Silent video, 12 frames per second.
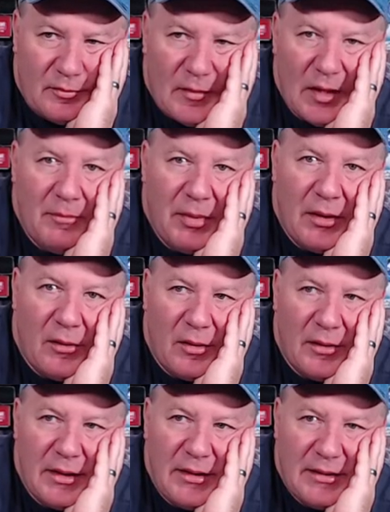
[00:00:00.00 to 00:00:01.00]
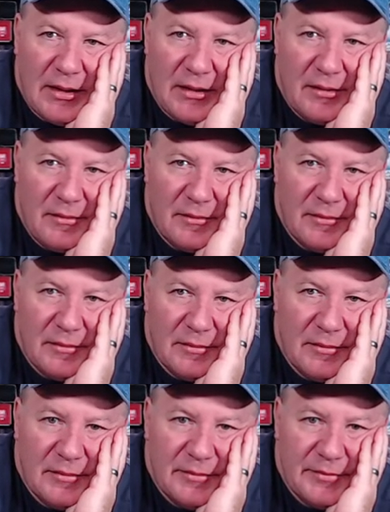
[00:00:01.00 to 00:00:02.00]
But all they did
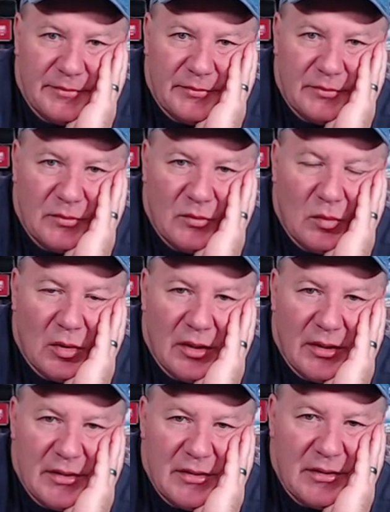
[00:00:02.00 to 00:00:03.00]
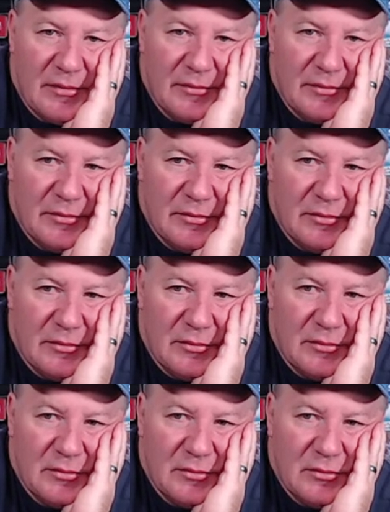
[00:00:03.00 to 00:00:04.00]
was
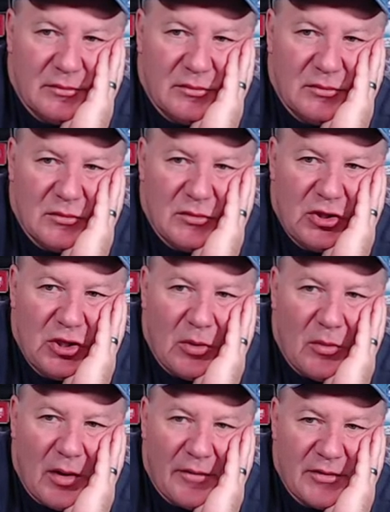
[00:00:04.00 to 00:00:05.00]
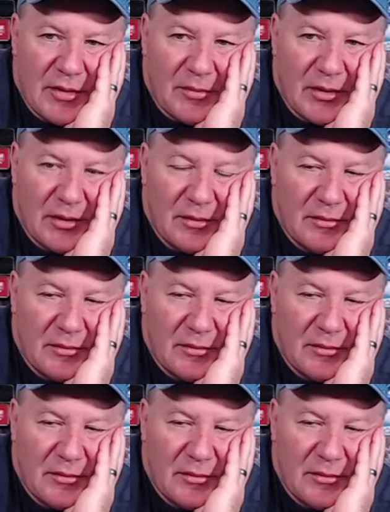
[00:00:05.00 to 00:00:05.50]
show off something.